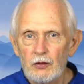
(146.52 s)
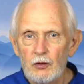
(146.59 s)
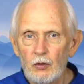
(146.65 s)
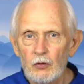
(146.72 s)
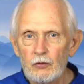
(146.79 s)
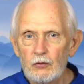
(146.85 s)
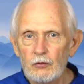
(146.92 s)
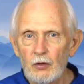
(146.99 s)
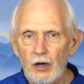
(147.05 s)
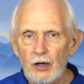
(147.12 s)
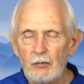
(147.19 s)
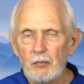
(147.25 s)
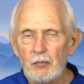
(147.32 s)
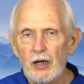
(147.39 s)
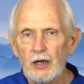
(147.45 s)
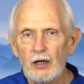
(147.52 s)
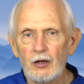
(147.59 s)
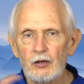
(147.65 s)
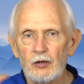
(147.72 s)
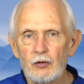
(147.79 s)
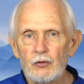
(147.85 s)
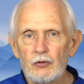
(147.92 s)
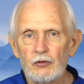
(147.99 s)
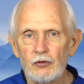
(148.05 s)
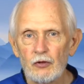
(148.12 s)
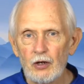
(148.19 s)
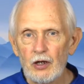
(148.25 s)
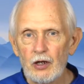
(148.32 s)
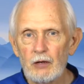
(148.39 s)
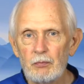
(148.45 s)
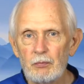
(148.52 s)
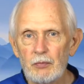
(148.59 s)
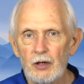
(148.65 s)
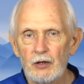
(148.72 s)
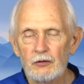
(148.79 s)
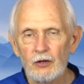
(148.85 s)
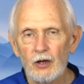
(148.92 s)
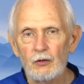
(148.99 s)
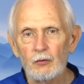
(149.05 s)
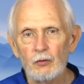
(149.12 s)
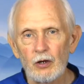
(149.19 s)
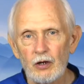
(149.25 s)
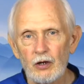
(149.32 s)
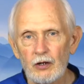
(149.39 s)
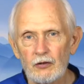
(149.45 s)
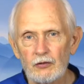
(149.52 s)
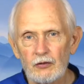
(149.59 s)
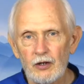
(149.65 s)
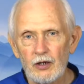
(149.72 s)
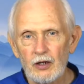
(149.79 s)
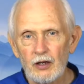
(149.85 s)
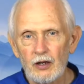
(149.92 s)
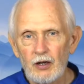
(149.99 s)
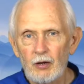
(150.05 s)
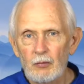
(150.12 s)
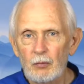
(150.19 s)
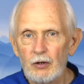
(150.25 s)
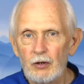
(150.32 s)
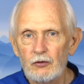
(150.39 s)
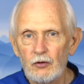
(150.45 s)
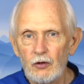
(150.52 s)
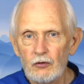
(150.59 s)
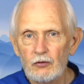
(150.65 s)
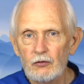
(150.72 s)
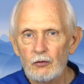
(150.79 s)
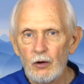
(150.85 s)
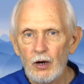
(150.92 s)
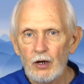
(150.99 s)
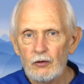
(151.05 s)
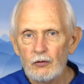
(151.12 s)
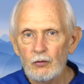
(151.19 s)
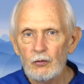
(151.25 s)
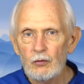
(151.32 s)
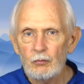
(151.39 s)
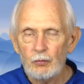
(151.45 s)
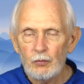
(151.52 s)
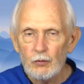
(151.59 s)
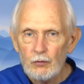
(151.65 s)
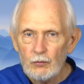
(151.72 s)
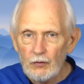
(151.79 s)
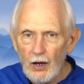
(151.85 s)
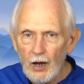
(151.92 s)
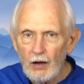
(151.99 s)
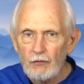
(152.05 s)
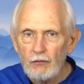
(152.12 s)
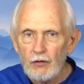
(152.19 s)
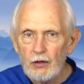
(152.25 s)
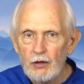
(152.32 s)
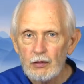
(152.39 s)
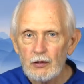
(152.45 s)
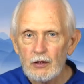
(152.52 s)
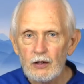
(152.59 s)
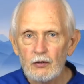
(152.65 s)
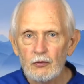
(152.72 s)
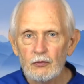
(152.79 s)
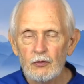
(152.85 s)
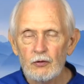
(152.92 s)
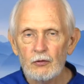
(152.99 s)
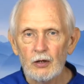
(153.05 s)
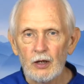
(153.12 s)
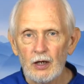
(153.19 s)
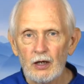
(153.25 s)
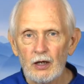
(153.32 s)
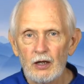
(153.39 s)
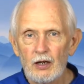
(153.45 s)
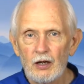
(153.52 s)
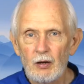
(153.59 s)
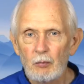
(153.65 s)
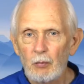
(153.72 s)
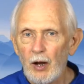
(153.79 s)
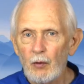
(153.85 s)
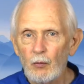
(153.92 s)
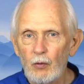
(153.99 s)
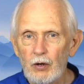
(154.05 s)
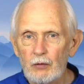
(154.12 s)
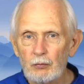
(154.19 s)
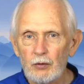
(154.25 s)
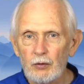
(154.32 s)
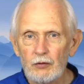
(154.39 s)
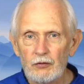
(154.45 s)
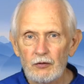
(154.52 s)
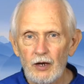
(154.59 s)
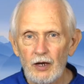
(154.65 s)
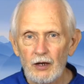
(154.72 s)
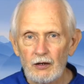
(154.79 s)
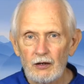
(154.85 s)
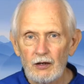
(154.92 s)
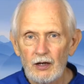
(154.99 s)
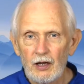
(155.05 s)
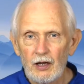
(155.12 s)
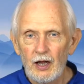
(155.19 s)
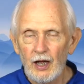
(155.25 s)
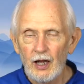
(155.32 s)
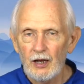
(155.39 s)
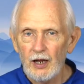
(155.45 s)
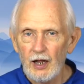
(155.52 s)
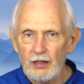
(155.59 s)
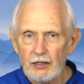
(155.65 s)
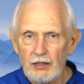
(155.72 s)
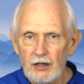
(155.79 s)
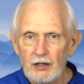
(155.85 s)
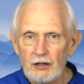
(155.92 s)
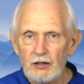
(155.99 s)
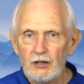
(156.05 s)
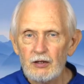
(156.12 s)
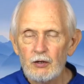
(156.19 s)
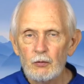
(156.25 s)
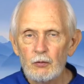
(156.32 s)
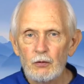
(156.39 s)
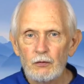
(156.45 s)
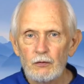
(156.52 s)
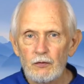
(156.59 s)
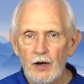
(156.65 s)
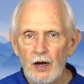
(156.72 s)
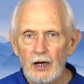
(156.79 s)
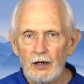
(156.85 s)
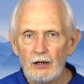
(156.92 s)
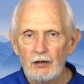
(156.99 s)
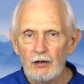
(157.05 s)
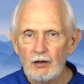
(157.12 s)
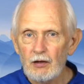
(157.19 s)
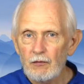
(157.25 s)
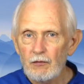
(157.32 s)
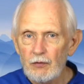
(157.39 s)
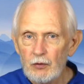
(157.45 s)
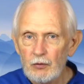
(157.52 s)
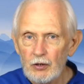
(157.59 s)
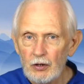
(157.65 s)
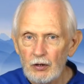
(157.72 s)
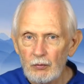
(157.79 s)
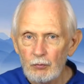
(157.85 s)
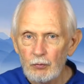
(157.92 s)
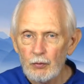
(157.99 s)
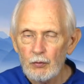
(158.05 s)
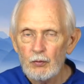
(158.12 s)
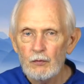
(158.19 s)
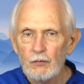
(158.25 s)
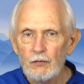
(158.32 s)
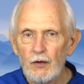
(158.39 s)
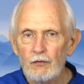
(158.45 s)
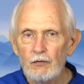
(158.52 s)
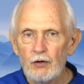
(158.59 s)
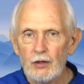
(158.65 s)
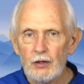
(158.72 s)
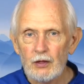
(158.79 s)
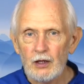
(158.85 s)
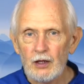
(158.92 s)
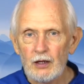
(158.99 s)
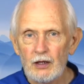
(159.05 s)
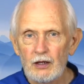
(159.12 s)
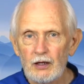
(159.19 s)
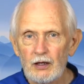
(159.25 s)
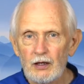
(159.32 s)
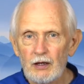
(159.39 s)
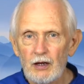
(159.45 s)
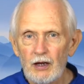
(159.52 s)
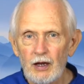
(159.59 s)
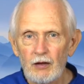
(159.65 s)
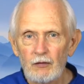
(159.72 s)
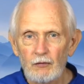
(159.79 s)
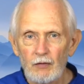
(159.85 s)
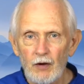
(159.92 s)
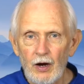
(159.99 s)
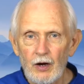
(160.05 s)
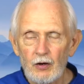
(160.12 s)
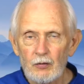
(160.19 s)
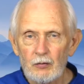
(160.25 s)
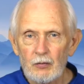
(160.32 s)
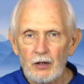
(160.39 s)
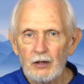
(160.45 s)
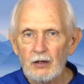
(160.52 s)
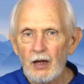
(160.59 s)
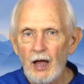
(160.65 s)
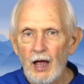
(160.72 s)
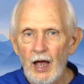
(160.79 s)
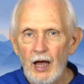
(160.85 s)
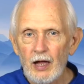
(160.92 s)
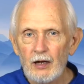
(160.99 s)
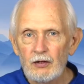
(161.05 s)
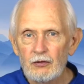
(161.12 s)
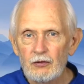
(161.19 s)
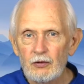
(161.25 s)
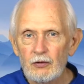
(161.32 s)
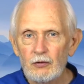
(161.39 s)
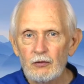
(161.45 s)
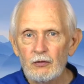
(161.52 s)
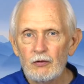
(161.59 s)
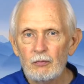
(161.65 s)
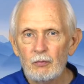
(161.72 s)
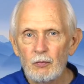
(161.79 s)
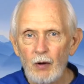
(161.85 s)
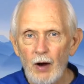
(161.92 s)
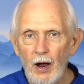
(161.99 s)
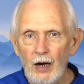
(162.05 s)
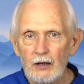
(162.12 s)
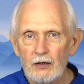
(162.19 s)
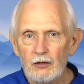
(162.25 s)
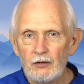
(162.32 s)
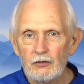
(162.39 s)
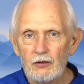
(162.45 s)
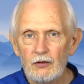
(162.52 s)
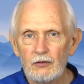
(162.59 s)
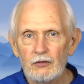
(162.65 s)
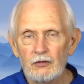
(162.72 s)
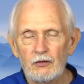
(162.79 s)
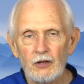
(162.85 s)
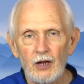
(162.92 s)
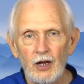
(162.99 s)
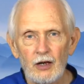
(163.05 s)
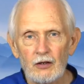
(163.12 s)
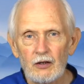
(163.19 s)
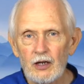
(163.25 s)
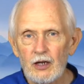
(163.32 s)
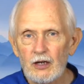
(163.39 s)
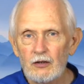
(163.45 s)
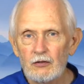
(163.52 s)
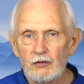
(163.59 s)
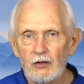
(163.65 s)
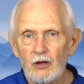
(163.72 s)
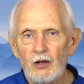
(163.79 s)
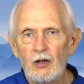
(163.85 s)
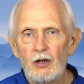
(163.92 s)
Don't try to make a huge leap that's unrealistic, but just try to improve everything you're doing by 1%. And I think that you will find if you can improve everything, environment, attitude, practices, techniques,